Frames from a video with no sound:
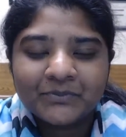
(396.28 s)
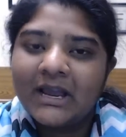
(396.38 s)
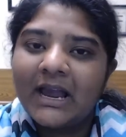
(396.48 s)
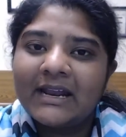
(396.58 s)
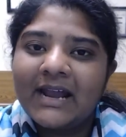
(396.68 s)

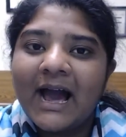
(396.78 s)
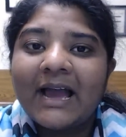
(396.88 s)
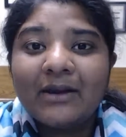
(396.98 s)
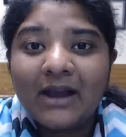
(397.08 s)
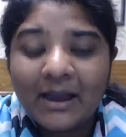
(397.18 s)
And
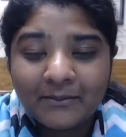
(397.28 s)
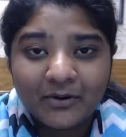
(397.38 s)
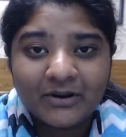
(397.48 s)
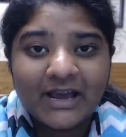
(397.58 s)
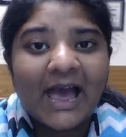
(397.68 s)
I am
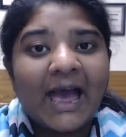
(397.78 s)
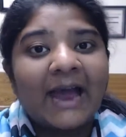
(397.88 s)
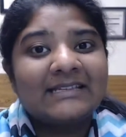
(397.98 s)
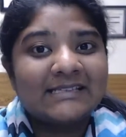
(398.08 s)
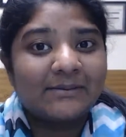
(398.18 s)
going to
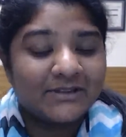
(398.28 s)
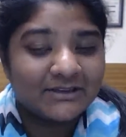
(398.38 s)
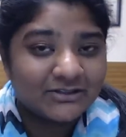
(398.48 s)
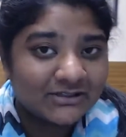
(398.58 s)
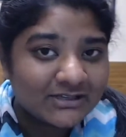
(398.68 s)
add something
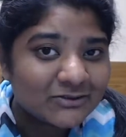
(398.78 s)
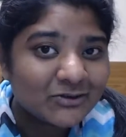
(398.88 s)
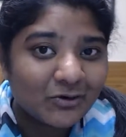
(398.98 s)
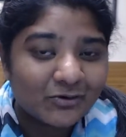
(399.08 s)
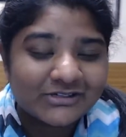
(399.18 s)
to this
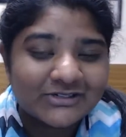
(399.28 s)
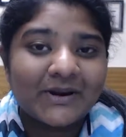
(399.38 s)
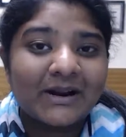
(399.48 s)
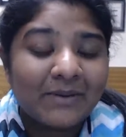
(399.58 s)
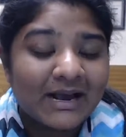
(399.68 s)
course
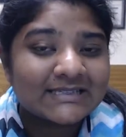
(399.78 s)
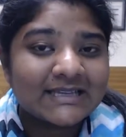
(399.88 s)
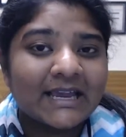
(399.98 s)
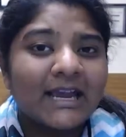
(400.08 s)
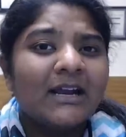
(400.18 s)
where I'm
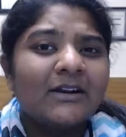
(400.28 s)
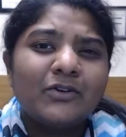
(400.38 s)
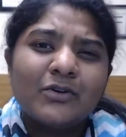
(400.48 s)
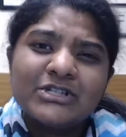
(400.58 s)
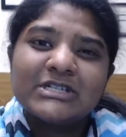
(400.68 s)
asking,
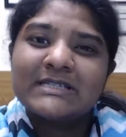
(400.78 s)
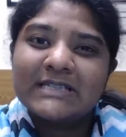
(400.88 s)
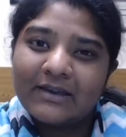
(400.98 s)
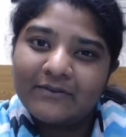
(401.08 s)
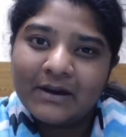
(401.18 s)
don't just
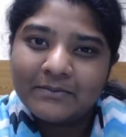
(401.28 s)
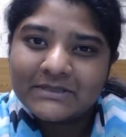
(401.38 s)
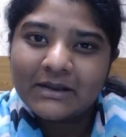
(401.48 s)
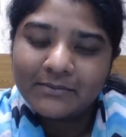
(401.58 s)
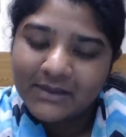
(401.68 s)
give up
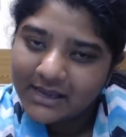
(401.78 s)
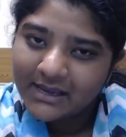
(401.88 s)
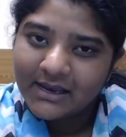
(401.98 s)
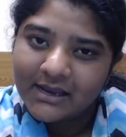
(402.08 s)
something.